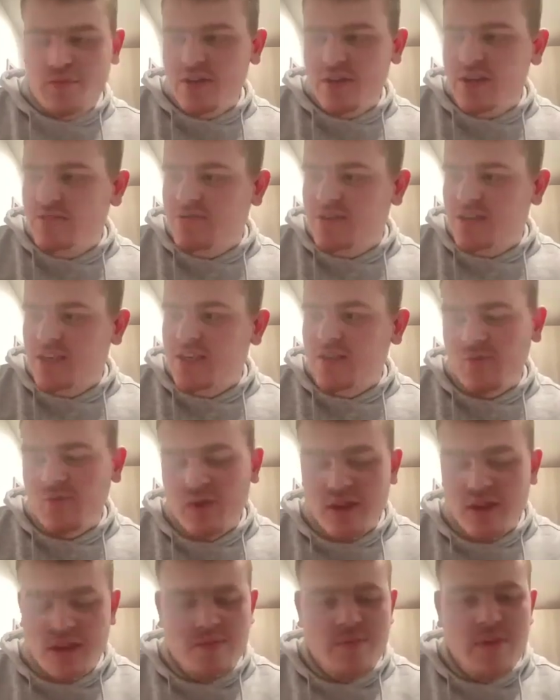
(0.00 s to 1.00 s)
produces
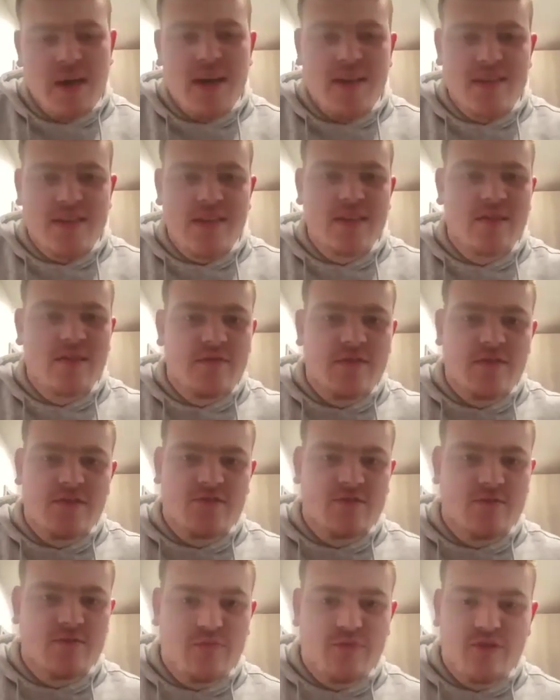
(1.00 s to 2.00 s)
one of the best
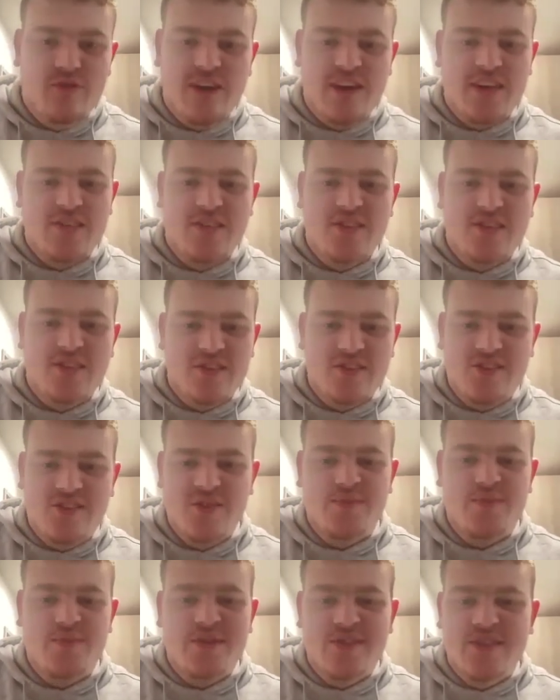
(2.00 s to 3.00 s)
individual breaks and
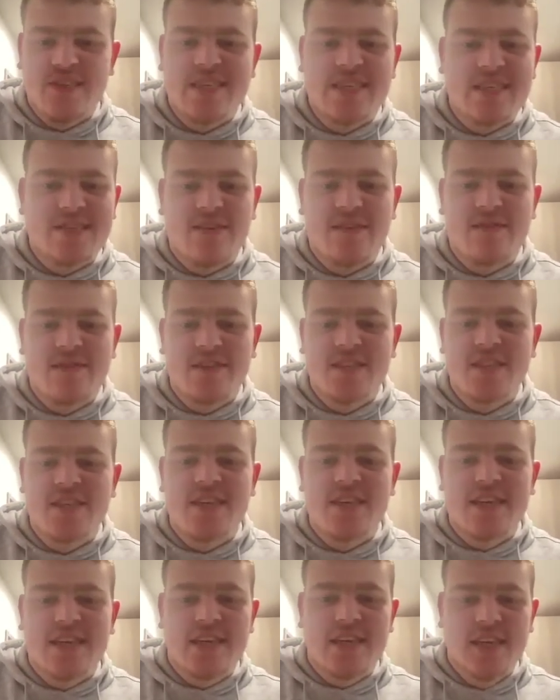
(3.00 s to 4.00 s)
jump and chases I've ever
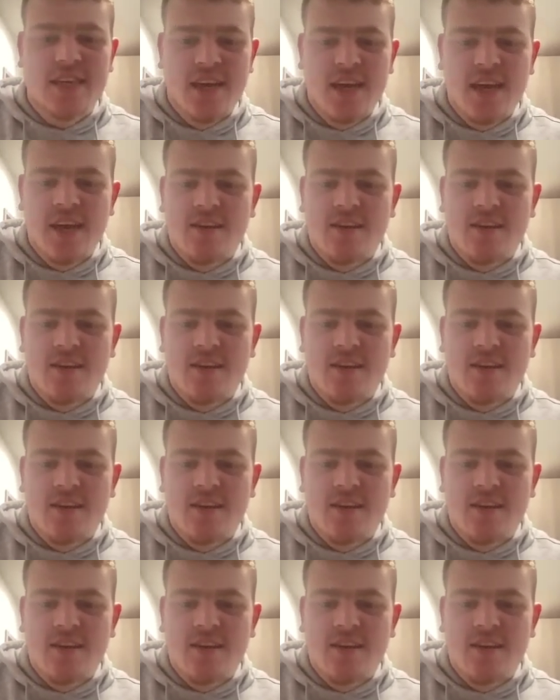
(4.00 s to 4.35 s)
seen.